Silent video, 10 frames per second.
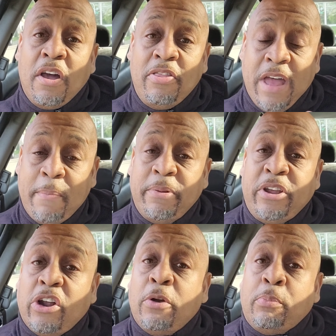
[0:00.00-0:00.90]
that
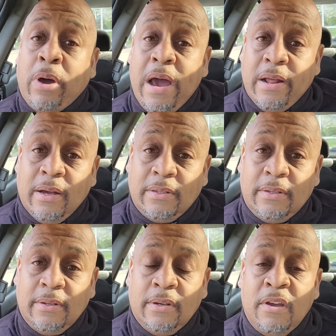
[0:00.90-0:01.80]
particular product
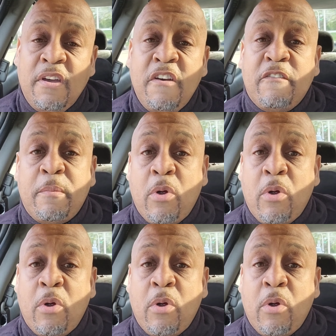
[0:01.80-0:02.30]
from